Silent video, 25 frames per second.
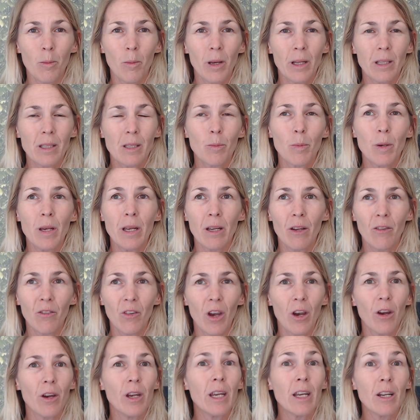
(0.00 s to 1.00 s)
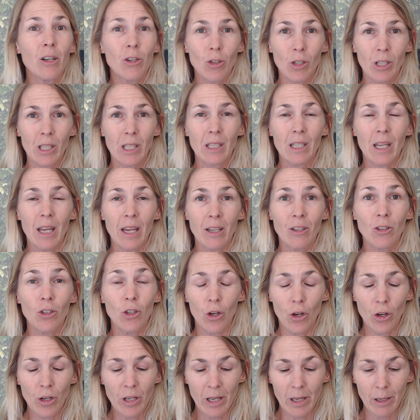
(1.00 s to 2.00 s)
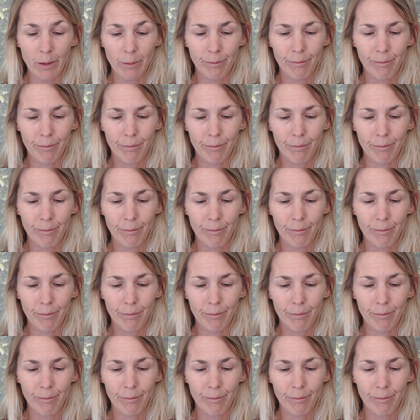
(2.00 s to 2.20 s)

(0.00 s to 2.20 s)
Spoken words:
It's been a very interesting journey.